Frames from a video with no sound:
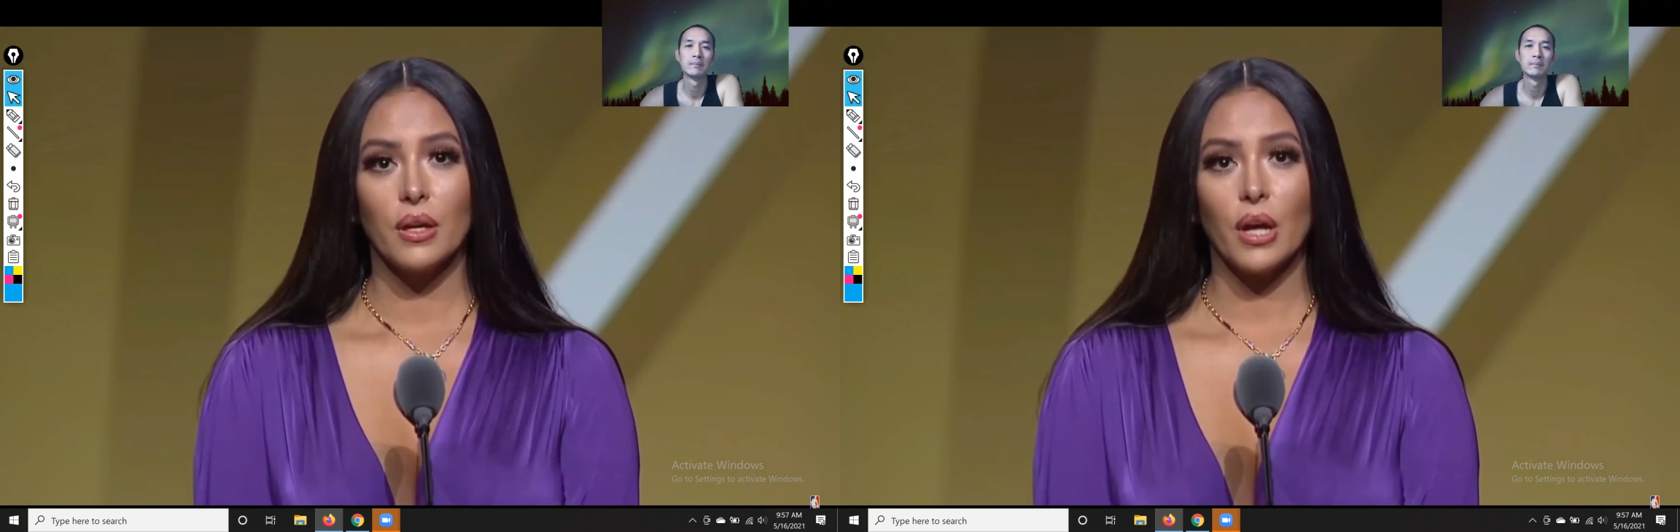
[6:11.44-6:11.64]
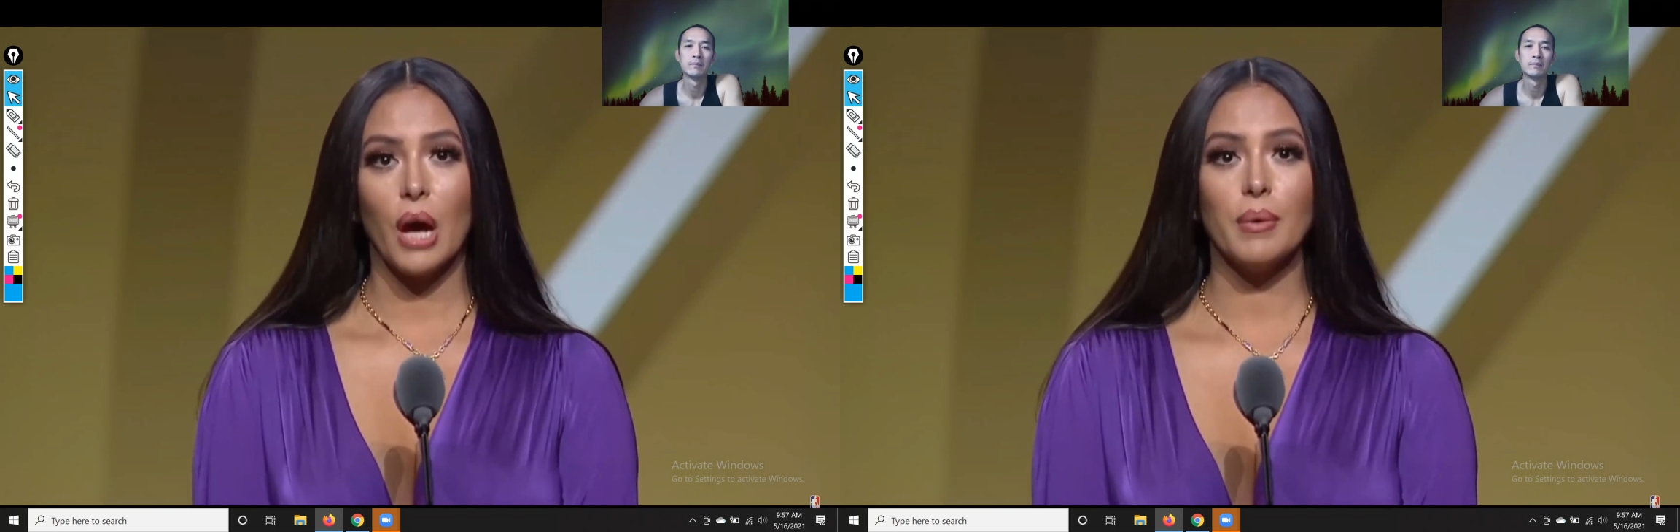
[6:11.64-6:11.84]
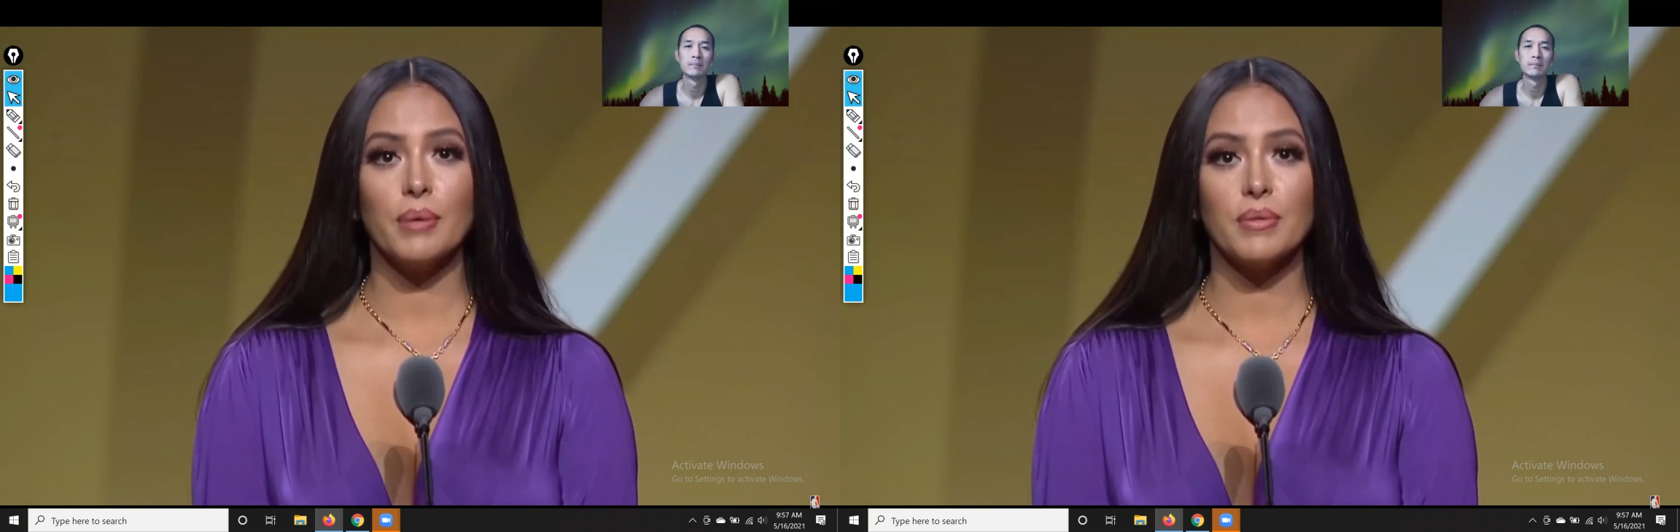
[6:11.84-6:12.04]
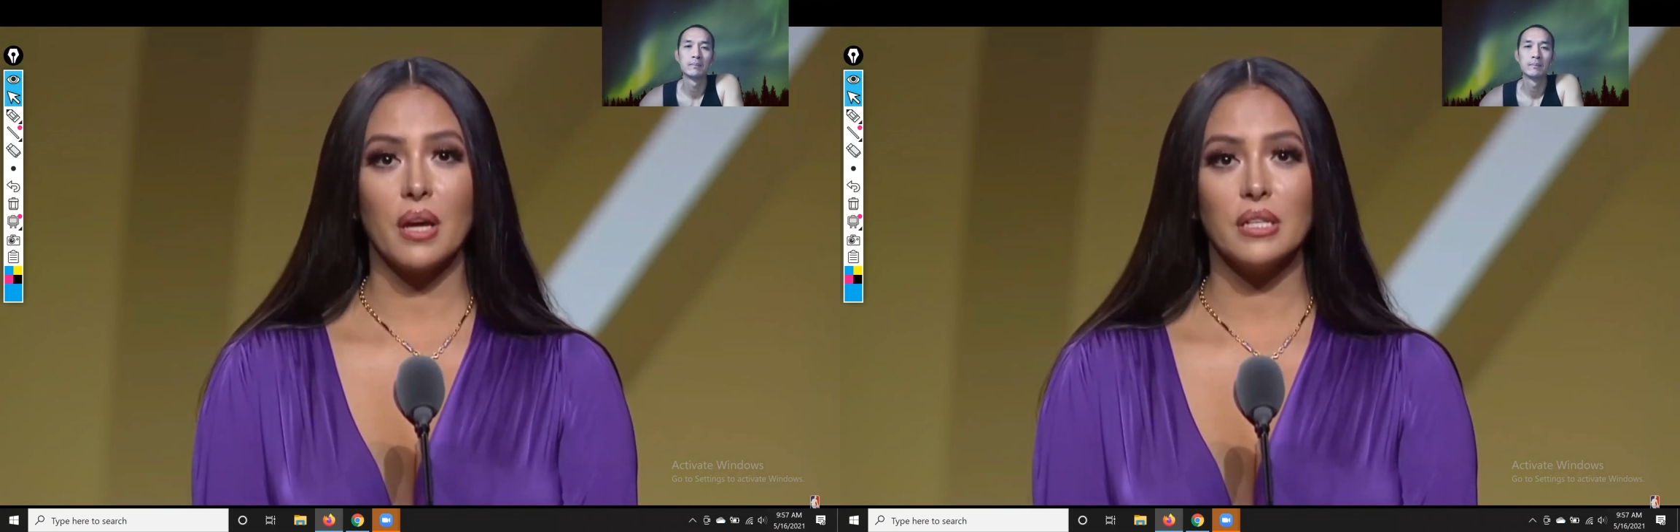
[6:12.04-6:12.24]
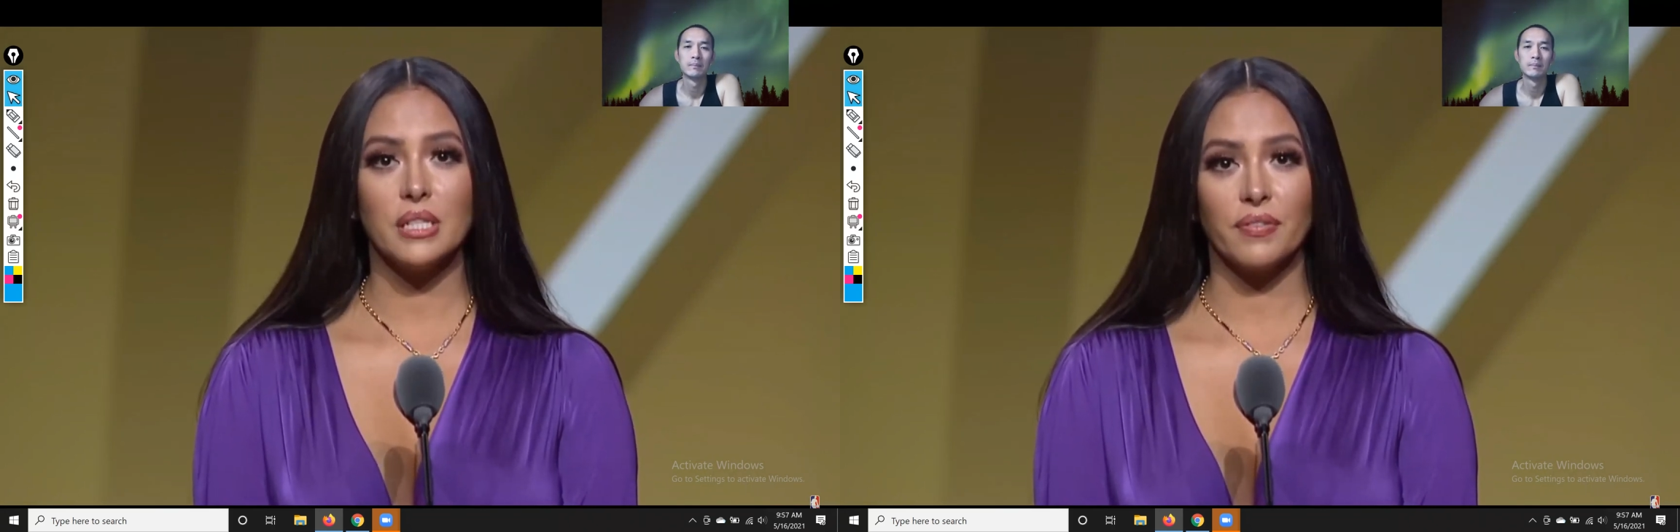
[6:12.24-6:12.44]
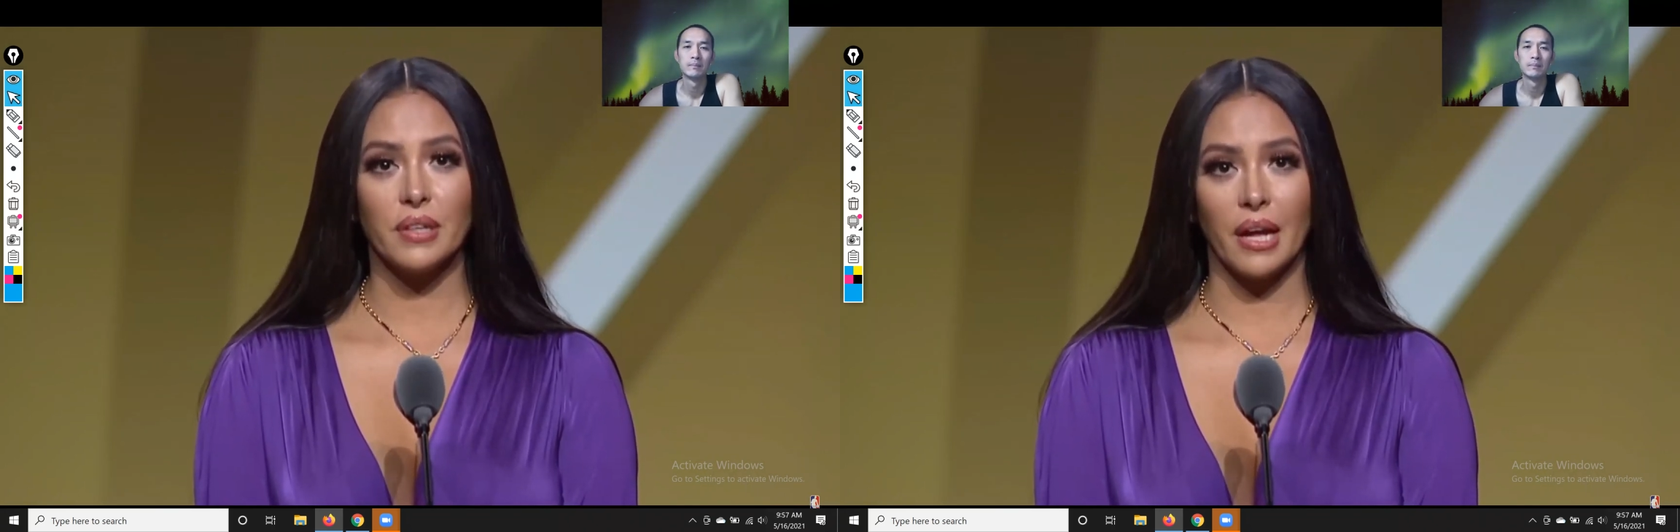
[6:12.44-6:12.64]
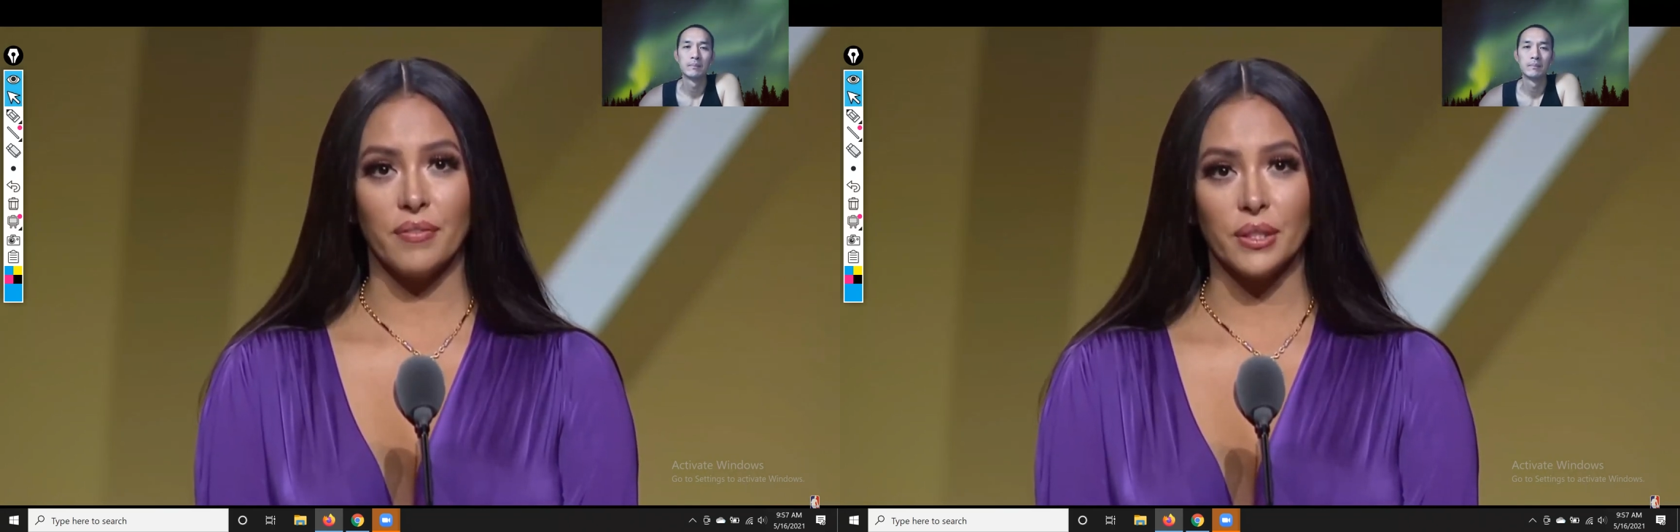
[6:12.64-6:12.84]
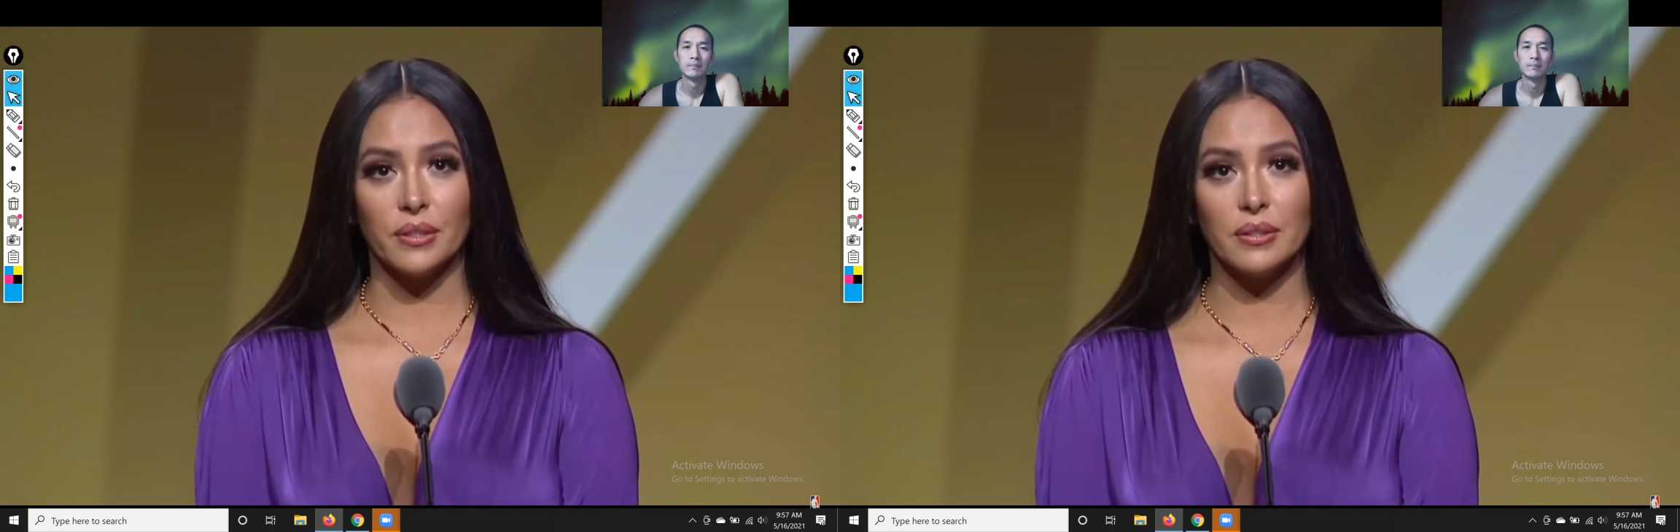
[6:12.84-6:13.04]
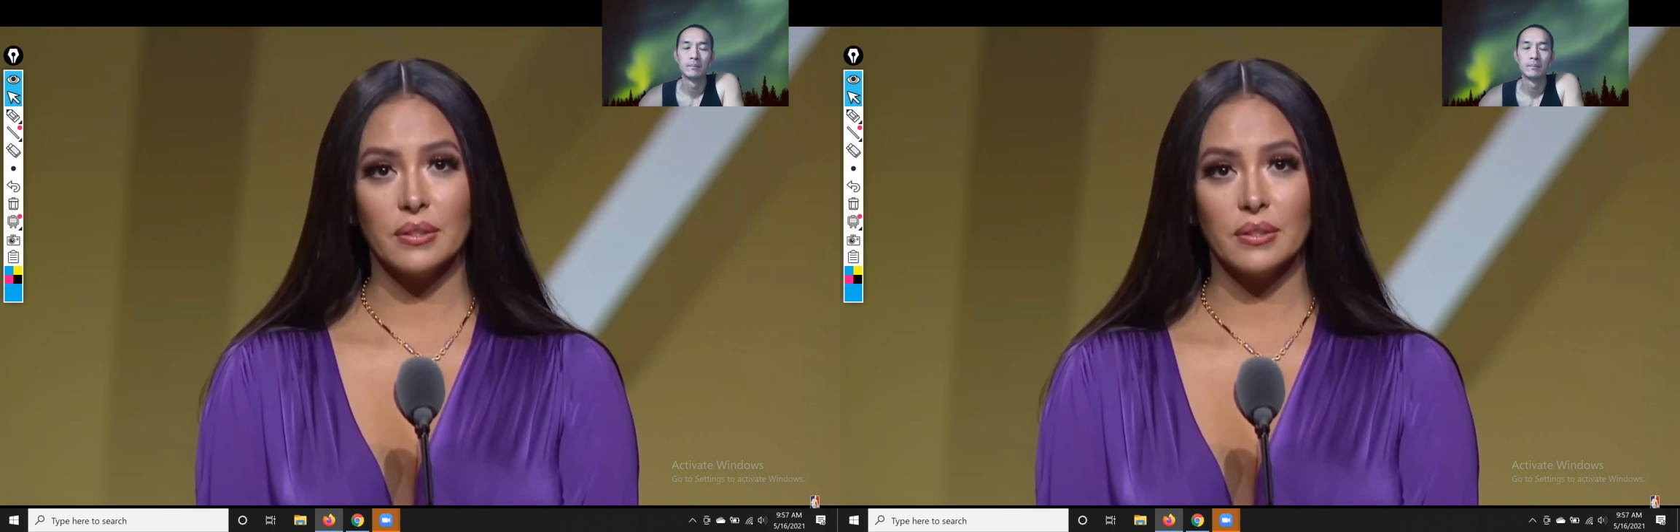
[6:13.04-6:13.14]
Kobe was on a different level.